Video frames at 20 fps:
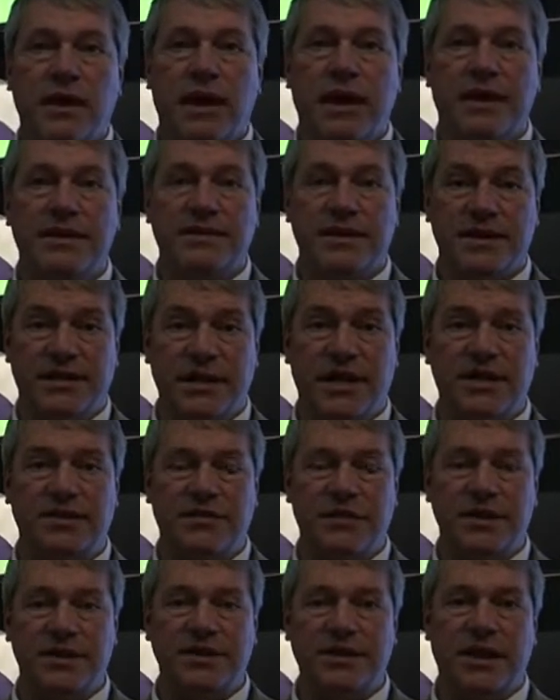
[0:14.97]
and
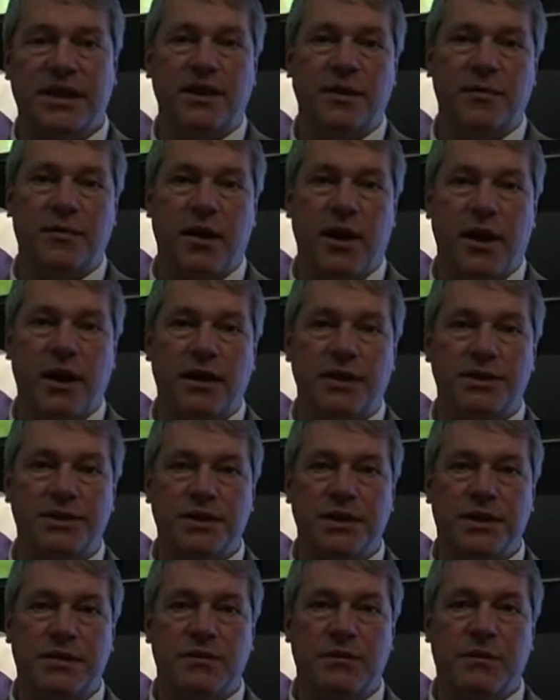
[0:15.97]
successfully selling products,
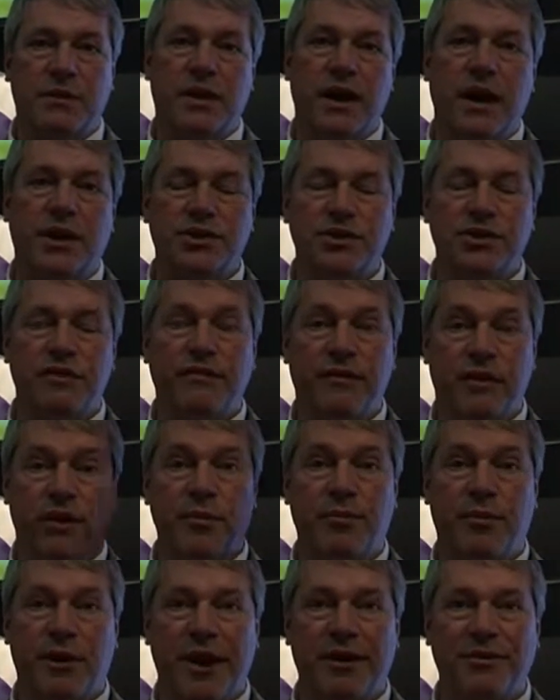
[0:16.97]
and we're actually
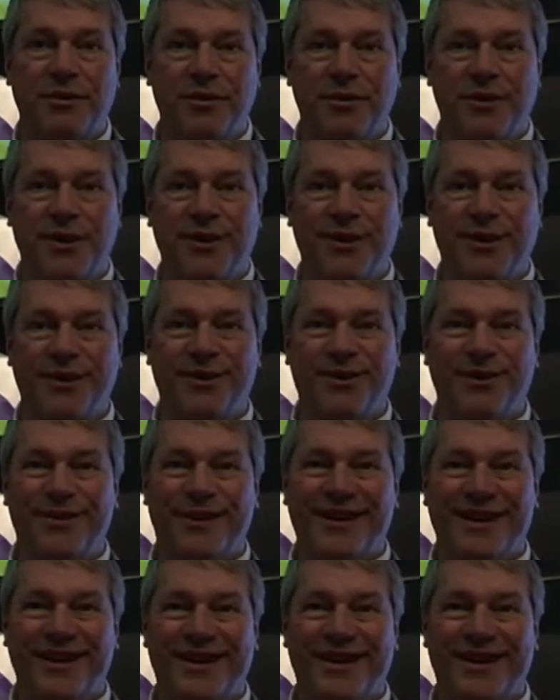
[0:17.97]
very proud to be here